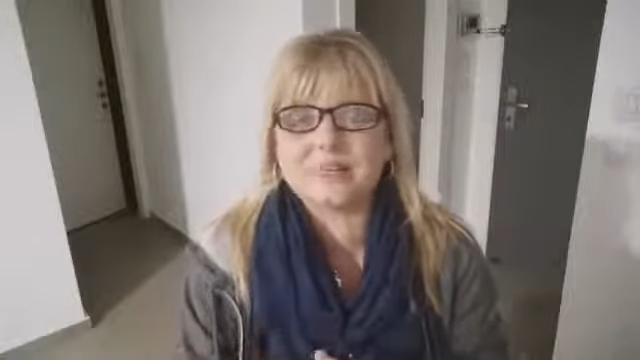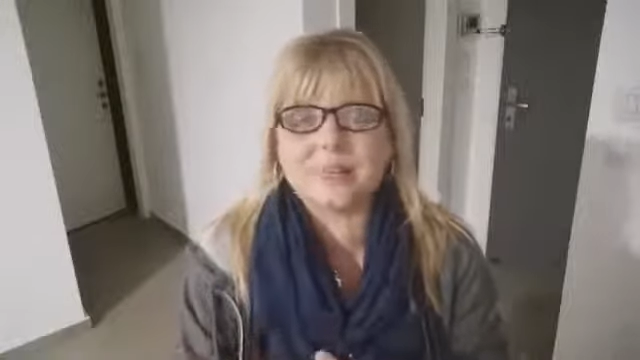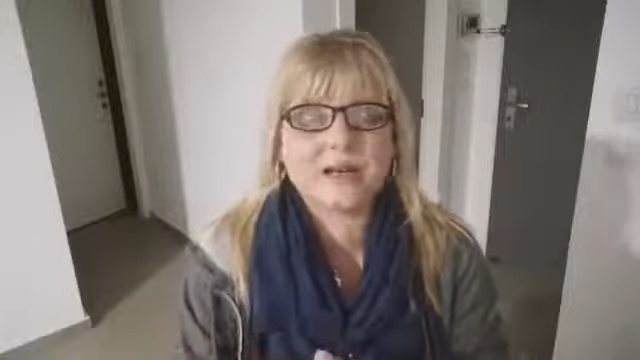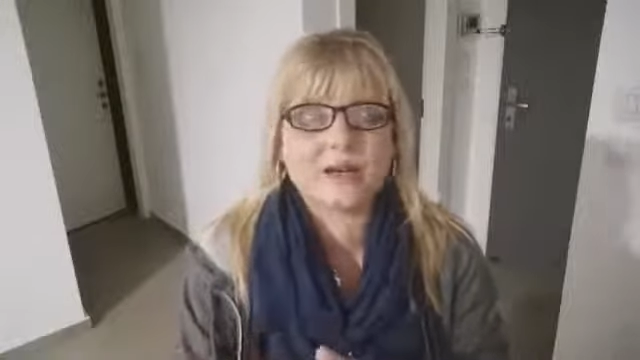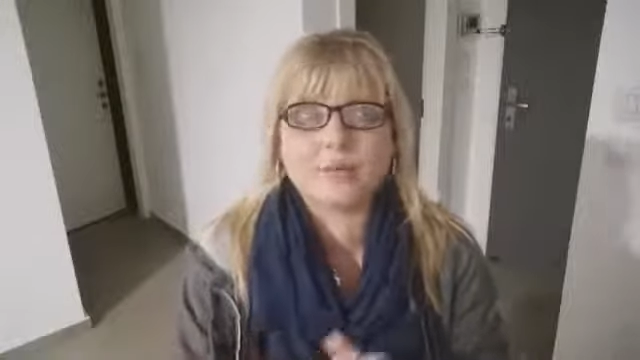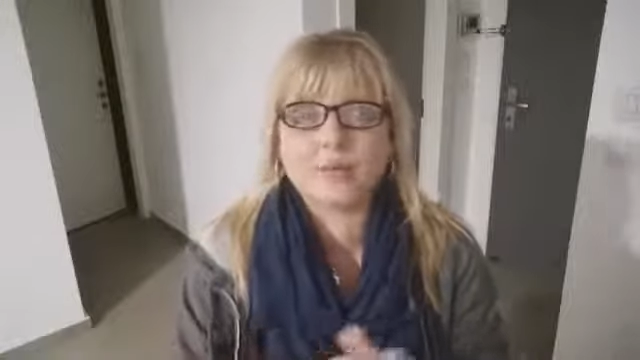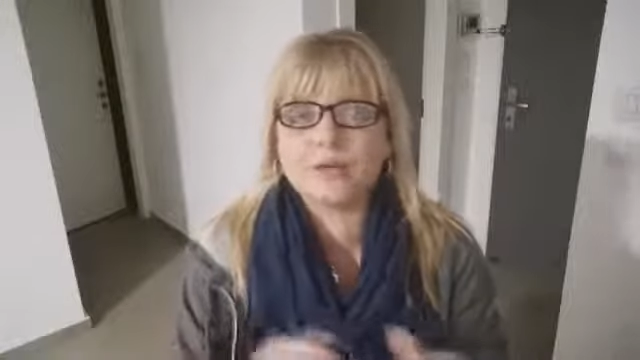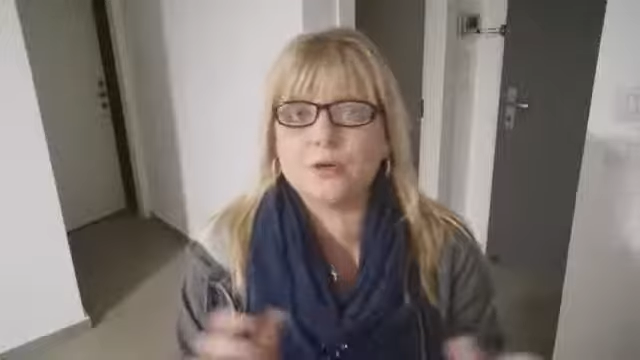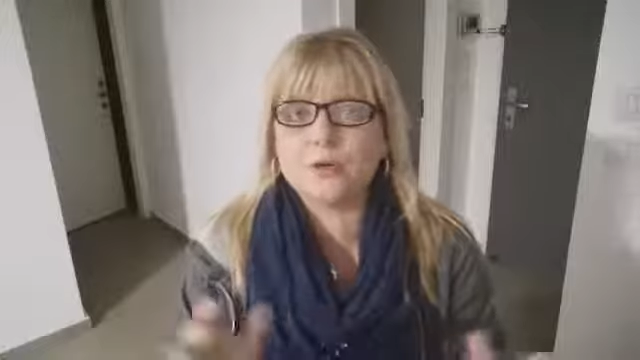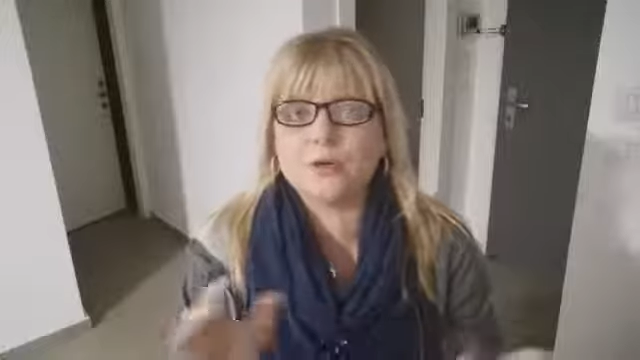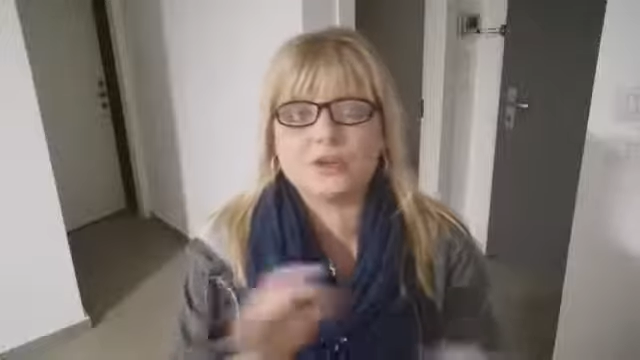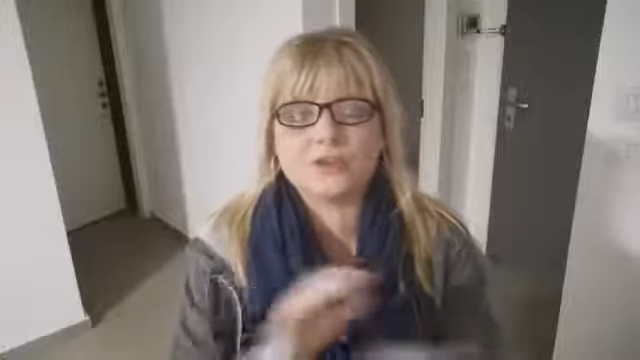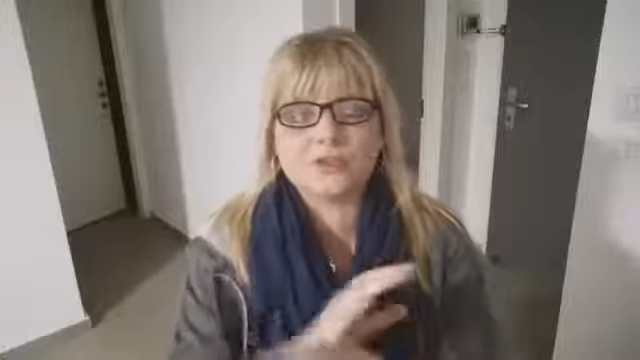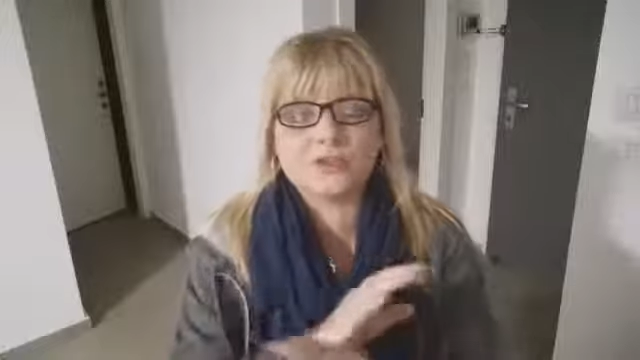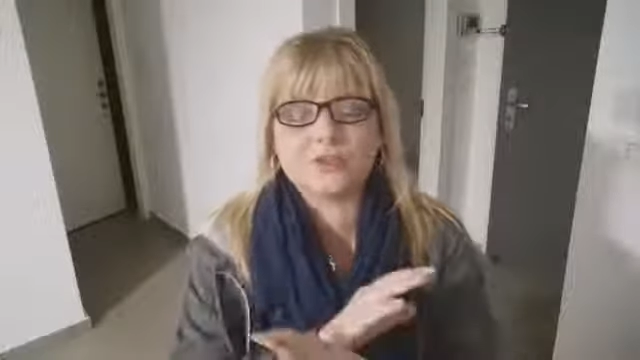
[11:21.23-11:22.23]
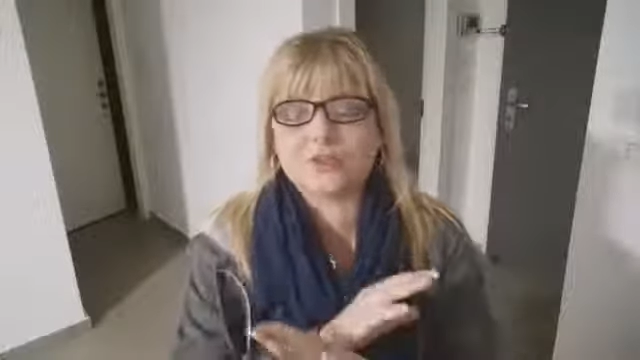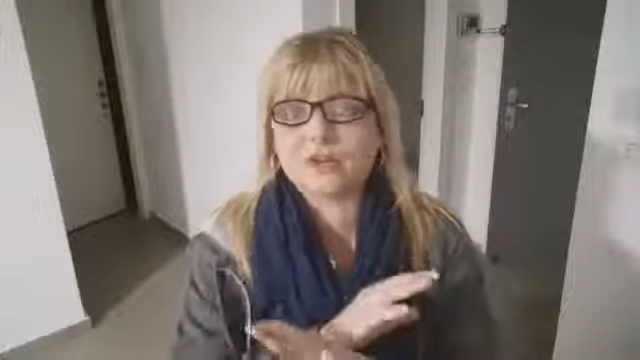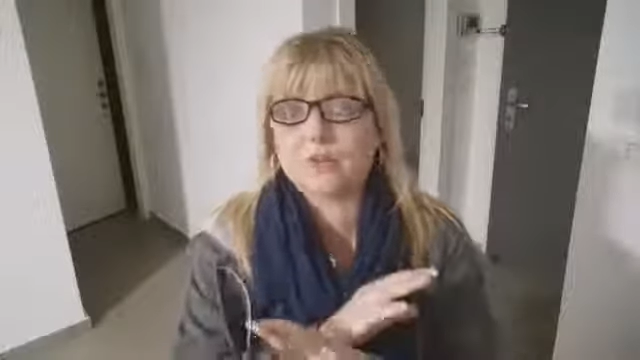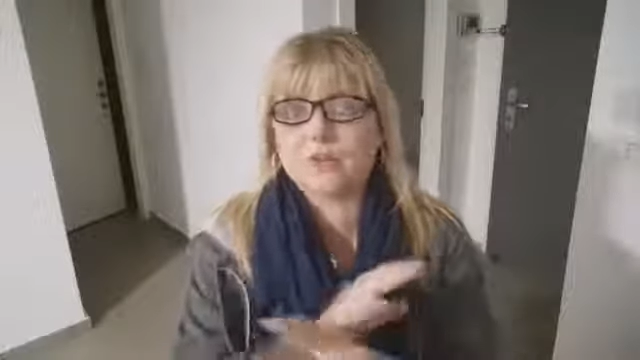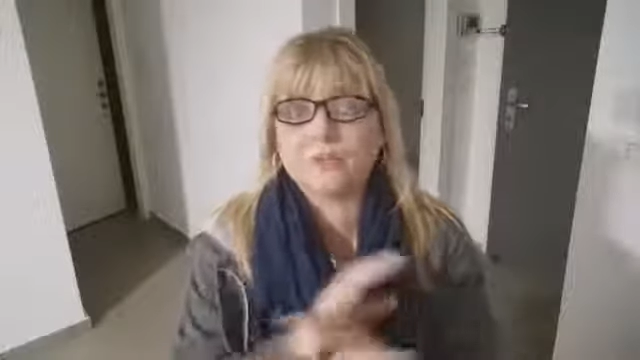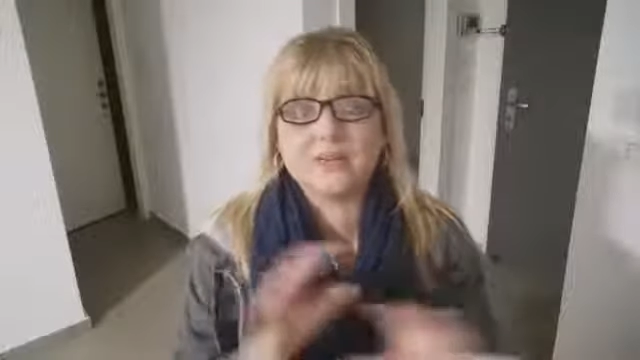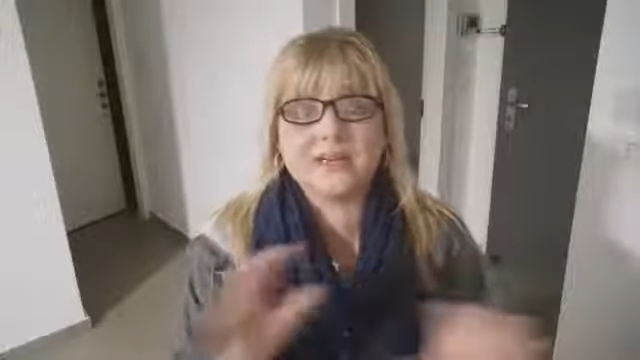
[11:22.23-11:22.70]
my computer just
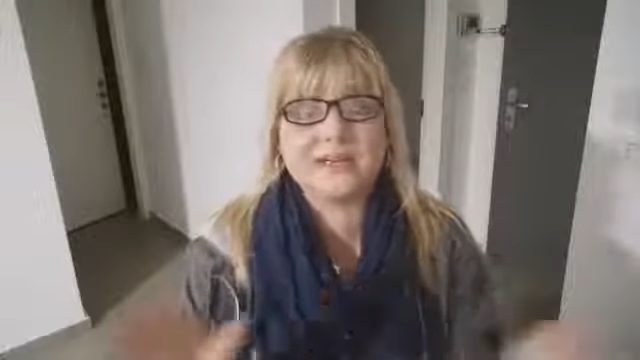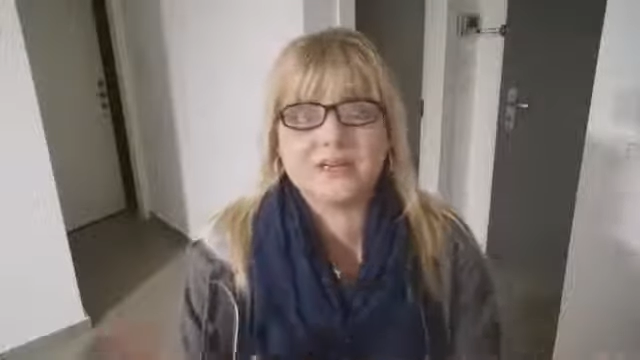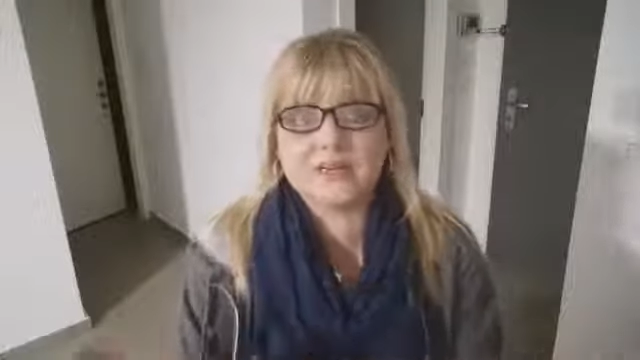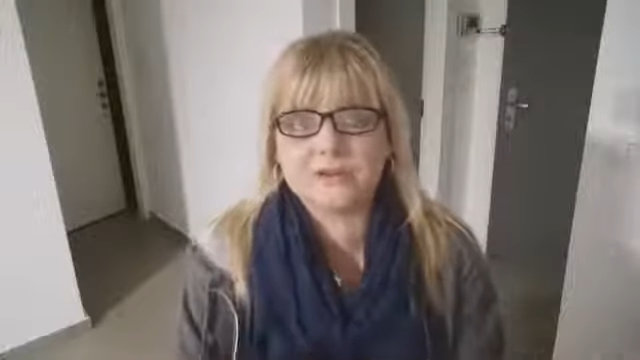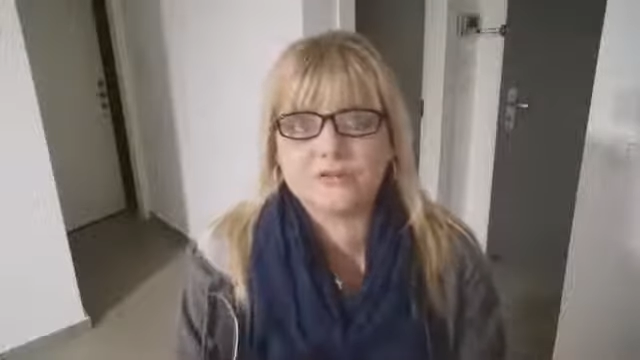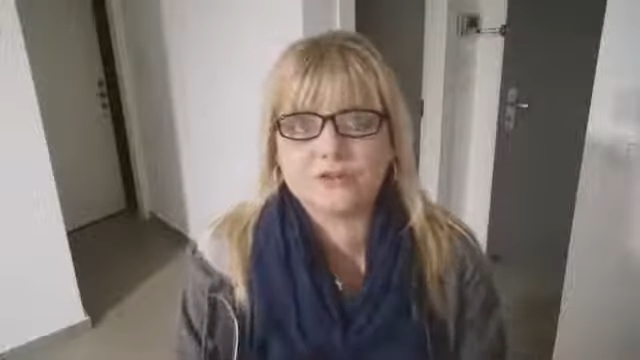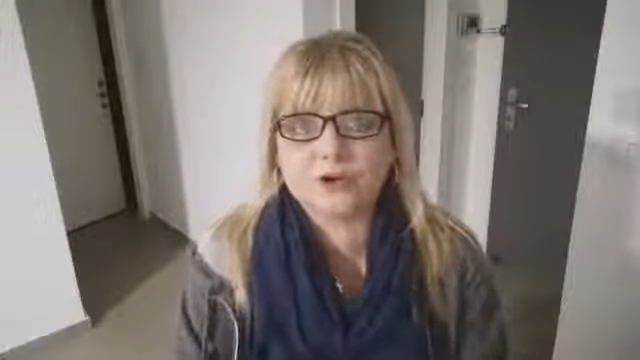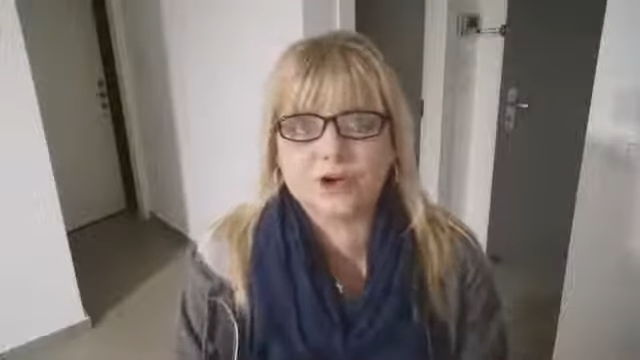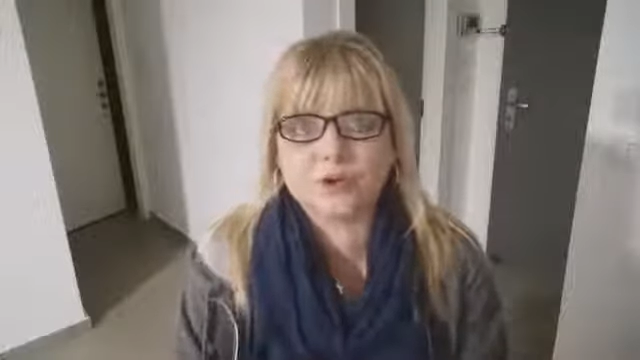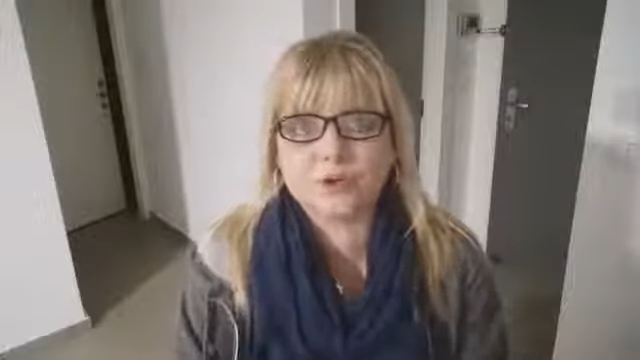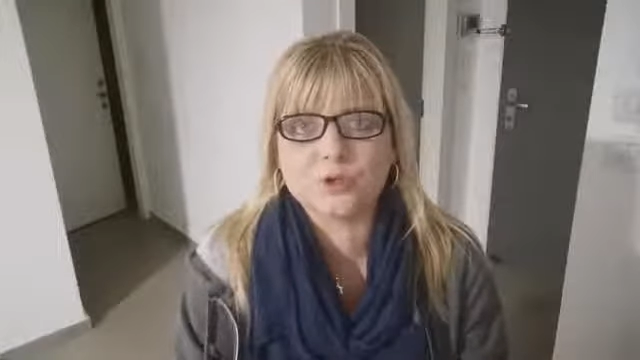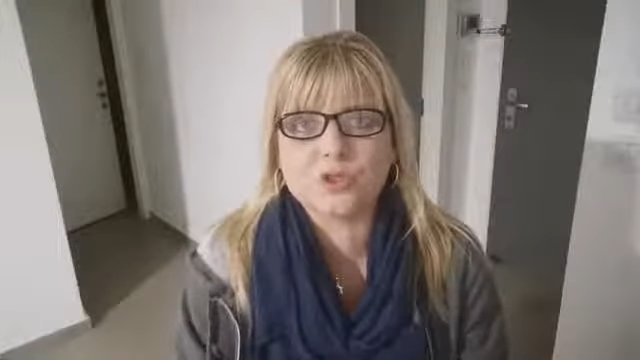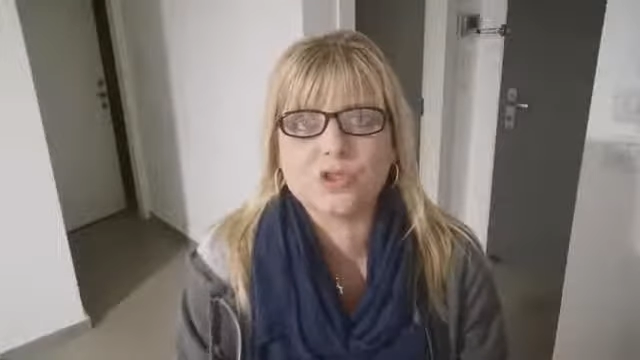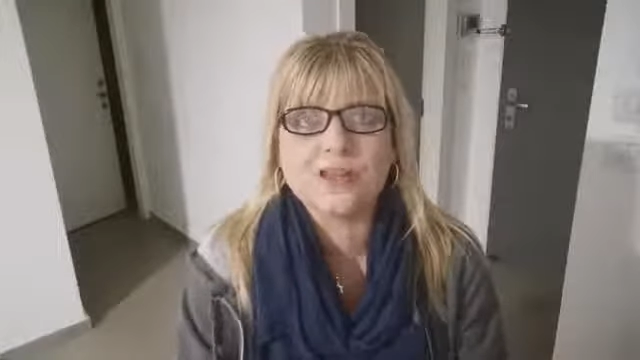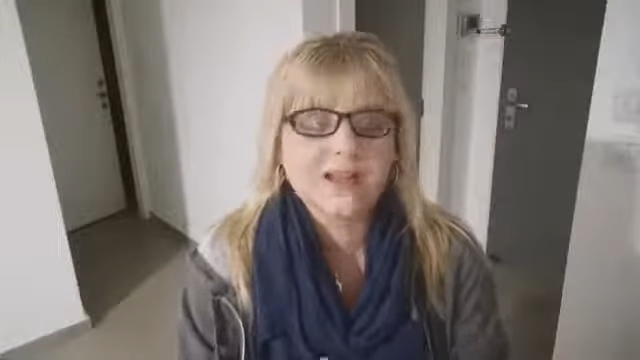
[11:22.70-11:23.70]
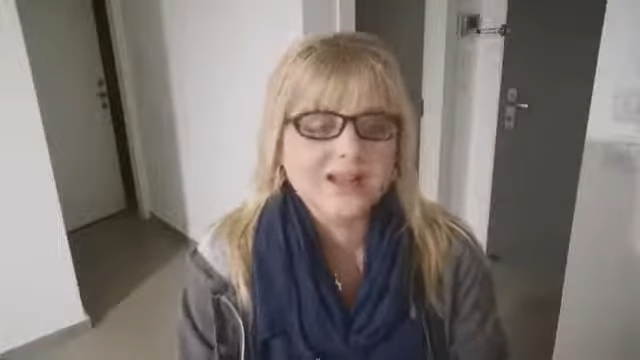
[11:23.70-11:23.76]
completely froze.